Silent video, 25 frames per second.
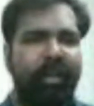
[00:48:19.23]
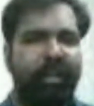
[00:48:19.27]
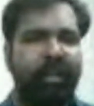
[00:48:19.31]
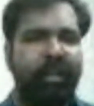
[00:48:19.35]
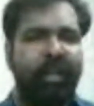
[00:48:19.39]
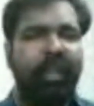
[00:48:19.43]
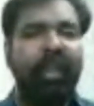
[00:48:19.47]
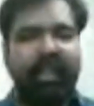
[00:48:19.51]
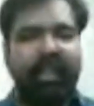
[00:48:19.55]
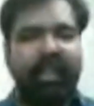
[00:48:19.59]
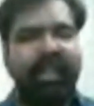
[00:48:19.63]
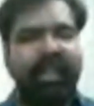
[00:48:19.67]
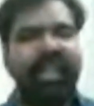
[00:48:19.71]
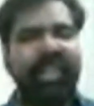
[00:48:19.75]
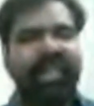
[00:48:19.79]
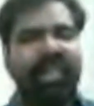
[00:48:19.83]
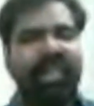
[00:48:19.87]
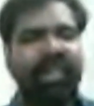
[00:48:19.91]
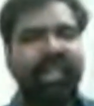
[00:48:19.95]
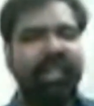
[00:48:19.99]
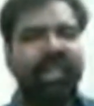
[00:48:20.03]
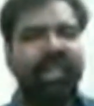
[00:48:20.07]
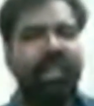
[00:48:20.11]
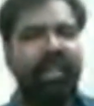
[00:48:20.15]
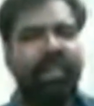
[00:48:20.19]
This
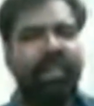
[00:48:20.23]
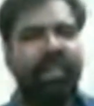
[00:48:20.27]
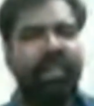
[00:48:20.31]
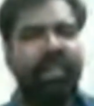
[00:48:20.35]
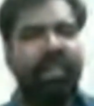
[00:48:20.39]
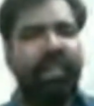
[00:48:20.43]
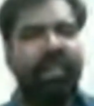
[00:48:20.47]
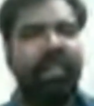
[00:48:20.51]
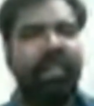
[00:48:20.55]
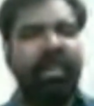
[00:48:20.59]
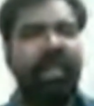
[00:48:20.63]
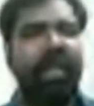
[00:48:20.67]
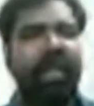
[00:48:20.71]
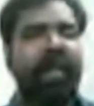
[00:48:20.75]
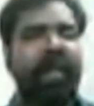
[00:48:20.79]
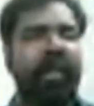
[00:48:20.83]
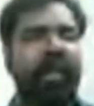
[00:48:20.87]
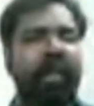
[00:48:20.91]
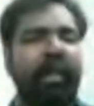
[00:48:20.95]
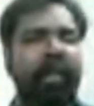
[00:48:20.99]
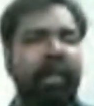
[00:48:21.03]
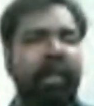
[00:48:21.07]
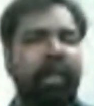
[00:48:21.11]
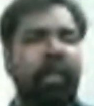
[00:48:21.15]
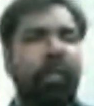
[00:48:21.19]

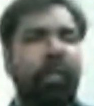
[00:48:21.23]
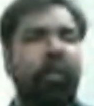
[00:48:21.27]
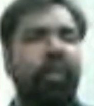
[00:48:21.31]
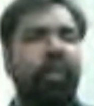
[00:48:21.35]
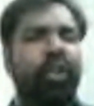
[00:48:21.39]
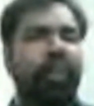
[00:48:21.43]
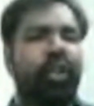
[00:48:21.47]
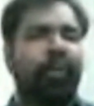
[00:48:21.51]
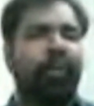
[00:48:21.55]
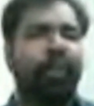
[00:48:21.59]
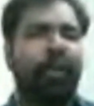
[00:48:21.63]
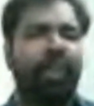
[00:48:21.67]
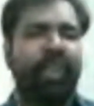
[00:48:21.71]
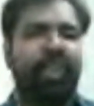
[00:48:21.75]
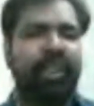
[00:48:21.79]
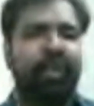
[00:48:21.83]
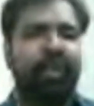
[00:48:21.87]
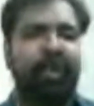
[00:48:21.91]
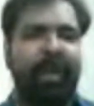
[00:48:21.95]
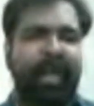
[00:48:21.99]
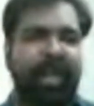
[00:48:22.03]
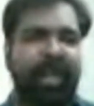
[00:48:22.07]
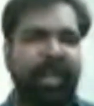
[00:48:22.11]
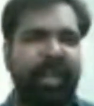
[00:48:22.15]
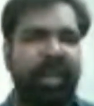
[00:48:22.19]
includes your first
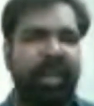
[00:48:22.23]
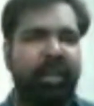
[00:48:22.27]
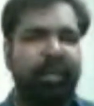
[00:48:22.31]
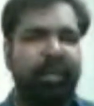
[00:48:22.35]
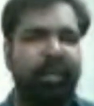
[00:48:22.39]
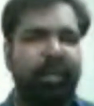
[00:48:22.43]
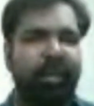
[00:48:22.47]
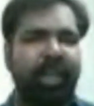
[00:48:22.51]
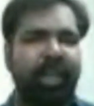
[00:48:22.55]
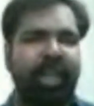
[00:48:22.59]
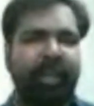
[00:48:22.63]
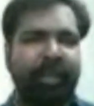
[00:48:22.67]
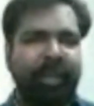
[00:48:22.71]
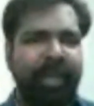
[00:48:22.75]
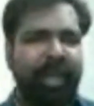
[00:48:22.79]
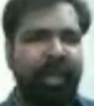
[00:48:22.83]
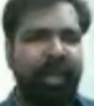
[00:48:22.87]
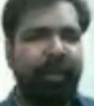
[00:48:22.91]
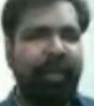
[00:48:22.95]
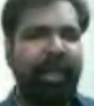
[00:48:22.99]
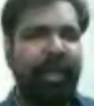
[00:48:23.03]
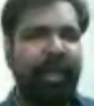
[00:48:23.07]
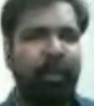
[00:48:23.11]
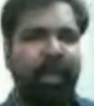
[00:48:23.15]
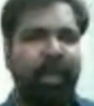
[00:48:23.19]
paragraph. Let me repeat
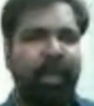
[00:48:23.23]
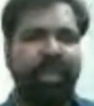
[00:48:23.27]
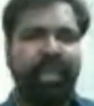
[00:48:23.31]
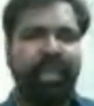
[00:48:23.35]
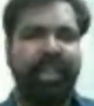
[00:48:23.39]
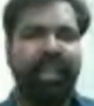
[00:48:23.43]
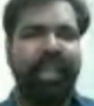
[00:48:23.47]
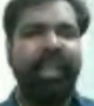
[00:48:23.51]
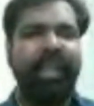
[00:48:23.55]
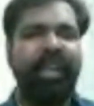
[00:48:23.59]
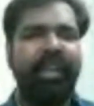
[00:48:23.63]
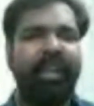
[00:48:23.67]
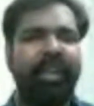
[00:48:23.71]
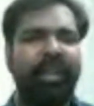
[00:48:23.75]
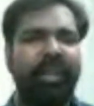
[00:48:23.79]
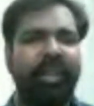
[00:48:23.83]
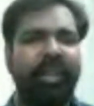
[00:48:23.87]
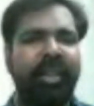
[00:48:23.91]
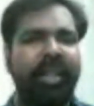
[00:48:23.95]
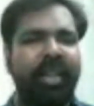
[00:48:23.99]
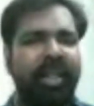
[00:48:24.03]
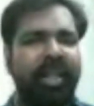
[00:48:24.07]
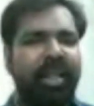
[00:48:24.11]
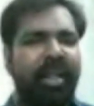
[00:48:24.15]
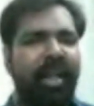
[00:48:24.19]
once again.
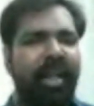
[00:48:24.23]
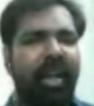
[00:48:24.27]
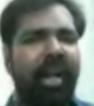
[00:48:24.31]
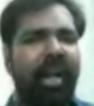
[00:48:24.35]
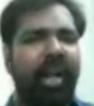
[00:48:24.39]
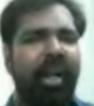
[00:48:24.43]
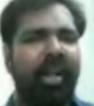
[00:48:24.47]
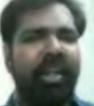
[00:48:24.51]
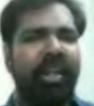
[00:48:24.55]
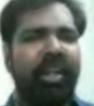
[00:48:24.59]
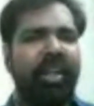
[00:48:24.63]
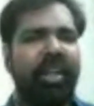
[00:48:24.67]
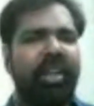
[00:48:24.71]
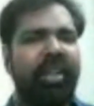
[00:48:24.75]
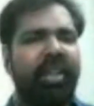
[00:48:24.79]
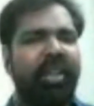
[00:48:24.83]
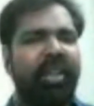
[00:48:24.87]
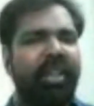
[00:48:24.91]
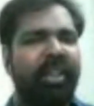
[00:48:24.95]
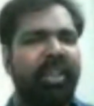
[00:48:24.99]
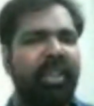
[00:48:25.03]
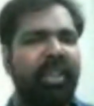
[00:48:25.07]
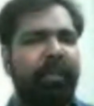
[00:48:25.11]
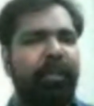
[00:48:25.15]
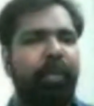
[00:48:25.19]
Hunger is
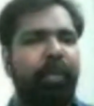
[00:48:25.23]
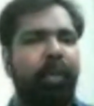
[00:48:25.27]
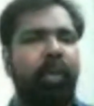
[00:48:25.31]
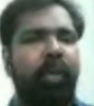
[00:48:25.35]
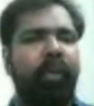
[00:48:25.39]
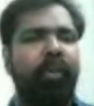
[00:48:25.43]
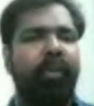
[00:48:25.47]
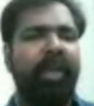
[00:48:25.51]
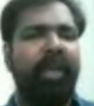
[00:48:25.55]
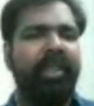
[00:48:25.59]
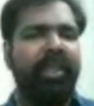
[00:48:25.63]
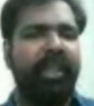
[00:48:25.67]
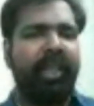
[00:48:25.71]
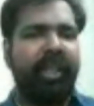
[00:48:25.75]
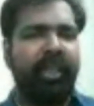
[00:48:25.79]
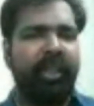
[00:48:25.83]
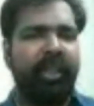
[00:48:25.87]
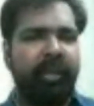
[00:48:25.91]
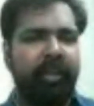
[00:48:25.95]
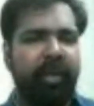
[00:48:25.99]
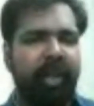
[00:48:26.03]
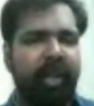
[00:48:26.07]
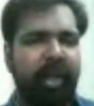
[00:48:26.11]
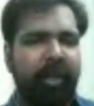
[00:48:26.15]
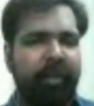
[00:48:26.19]
a poem by Jayanta
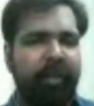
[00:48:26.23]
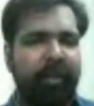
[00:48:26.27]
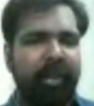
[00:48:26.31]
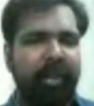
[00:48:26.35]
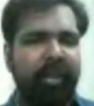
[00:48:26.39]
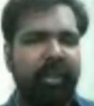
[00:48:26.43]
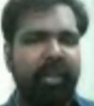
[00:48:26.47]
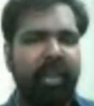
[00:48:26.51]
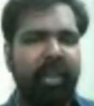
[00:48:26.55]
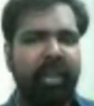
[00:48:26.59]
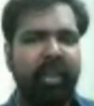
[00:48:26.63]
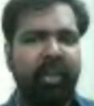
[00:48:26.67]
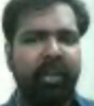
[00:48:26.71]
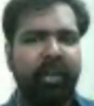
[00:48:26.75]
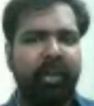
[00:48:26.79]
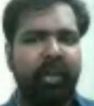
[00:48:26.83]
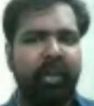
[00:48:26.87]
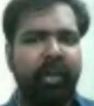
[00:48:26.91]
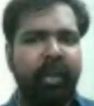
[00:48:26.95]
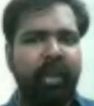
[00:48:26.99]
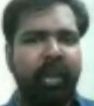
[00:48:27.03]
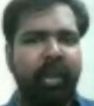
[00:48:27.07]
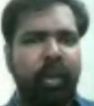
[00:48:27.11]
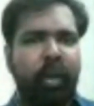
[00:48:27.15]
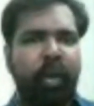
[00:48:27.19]
Mahapatra,
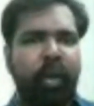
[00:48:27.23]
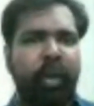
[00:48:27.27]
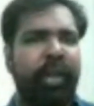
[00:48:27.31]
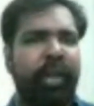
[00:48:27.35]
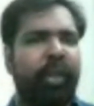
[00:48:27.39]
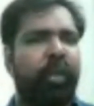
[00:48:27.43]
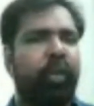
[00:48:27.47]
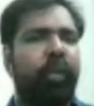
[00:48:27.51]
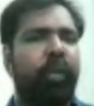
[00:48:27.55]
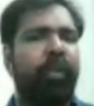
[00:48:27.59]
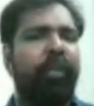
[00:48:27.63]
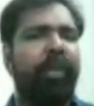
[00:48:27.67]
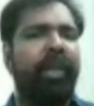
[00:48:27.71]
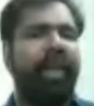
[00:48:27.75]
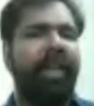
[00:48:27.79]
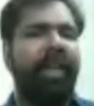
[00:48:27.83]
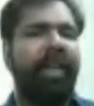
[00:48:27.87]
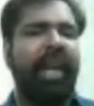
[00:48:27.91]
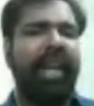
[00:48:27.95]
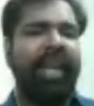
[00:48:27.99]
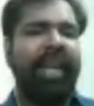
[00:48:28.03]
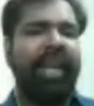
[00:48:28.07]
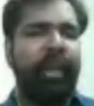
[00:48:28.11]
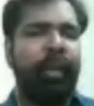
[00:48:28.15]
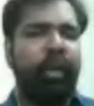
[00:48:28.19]
or it could be An
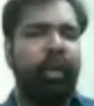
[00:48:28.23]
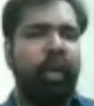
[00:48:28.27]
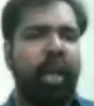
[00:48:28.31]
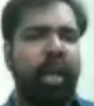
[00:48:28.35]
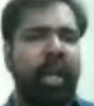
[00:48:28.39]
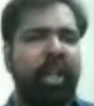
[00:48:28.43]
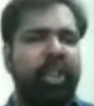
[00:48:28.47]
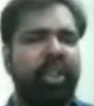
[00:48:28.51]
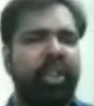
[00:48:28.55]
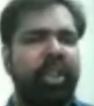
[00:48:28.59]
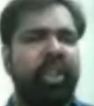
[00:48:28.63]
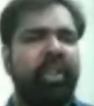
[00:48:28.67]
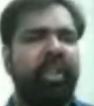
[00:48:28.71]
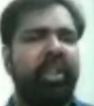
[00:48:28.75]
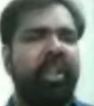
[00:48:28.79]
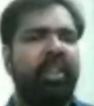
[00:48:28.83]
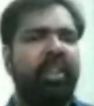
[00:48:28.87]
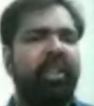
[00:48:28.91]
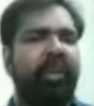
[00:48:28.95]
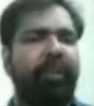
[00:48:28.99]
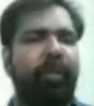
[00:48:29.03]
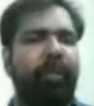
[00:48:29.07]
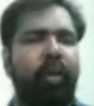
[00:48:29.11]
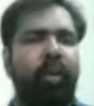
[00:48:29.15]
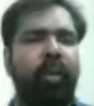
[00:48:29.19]
Introduction is a
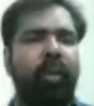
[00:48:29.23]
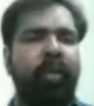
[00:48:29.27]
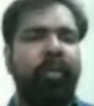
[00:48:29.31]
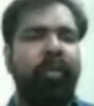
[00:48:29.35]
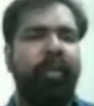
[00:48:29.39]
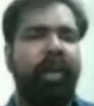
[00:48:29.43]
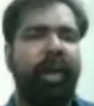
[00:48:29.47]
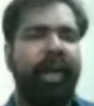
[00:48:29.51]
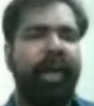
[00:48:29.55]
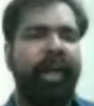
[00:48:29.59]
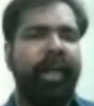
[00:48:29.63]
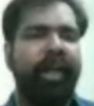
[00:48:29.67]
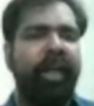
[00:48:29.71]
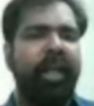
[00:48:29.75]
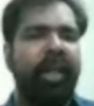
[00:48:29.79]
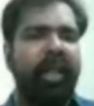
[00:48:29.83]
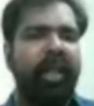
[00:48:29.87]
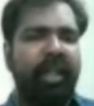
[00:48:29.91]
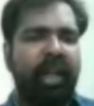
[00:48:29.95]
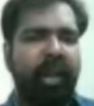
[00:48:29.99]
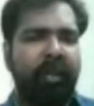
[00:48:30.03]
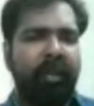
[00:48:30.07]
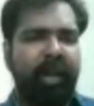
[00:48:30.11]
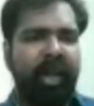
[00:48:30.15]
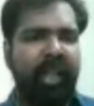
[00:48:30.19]
poem by
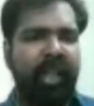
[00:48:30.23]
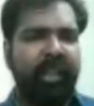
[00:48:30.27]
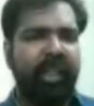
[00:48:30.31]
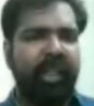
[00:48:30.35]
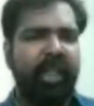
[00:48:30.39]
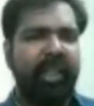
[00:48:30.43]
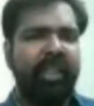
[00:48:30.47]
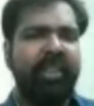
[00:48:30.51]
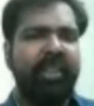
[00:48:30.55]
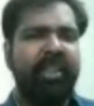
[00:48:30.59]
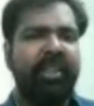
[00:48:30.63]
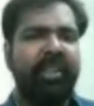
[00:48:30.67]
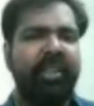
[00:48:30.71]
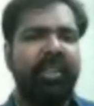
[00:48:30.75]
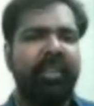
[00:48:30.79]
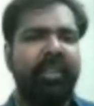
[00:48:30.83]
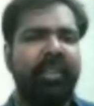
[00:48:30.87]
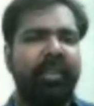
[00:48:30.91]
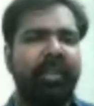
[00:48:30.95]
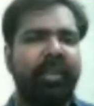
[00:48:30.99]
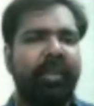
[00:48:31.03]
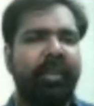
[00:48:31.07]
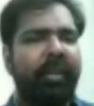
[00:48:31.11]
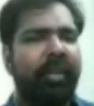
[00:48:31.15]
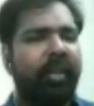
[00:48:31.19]
Kamala Das,
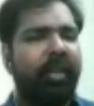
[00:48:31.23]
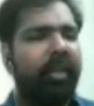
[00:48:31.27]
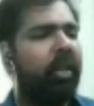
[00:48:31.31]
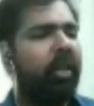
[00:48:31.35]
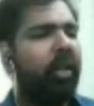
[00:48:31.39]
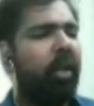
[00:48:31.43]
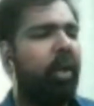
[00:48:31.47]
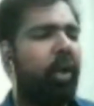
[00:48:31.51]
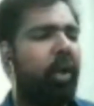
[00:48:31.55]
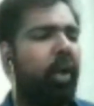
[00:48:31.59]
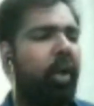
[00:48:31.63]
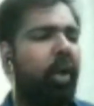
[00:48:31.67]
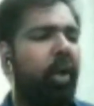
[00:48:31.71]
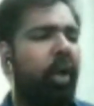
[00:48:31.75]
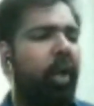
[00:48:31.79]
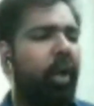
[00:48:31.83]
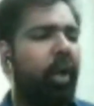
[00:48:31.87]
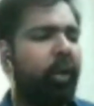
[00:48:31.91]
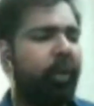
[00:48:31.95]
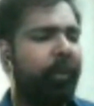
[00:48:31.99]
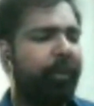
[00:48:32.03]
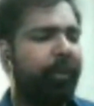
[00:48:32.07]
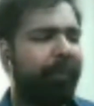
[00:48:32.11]
or